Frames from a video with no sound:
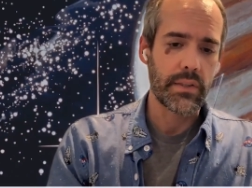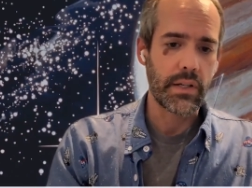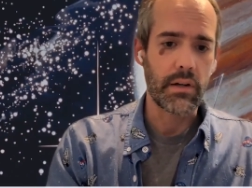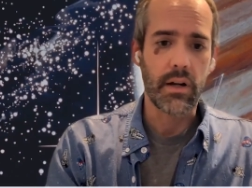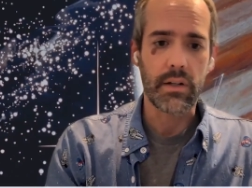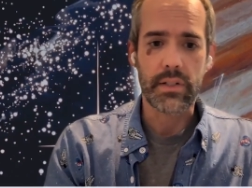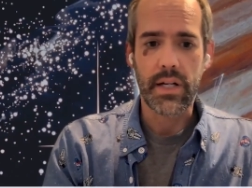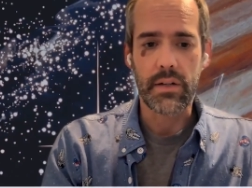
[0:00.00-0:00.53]

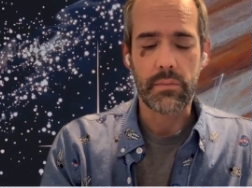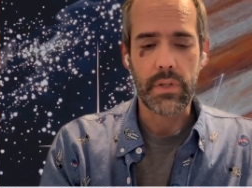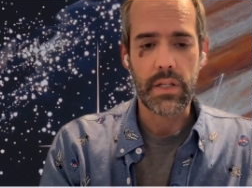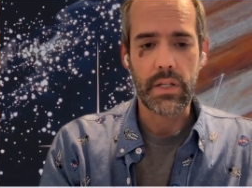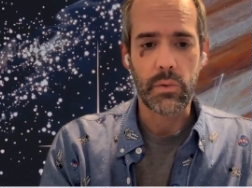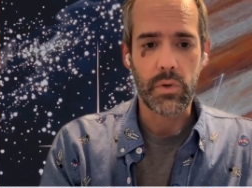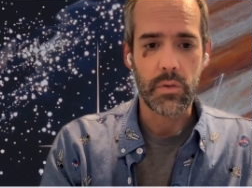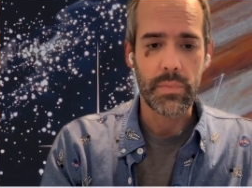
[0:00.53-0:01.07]
they're all cut
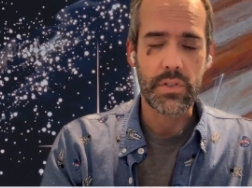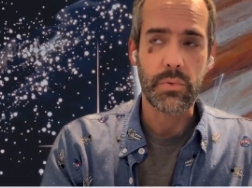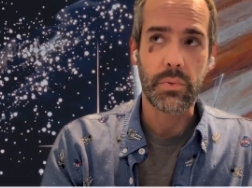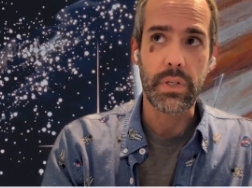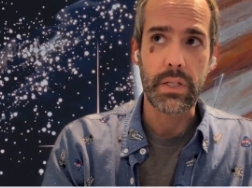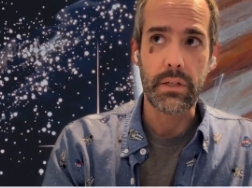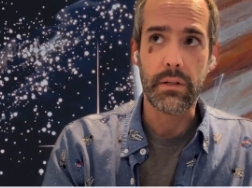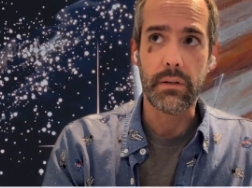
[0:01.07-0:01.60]
anywhere
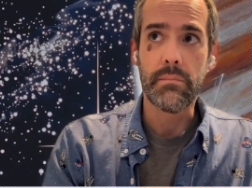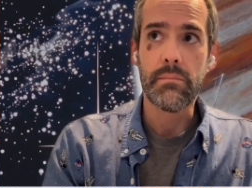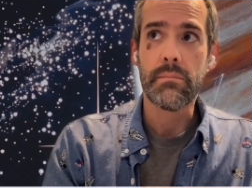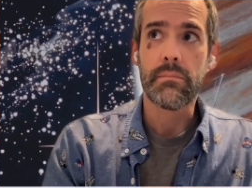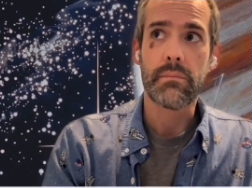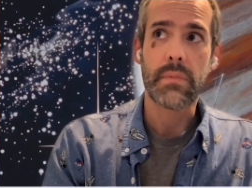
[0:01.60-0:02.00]
between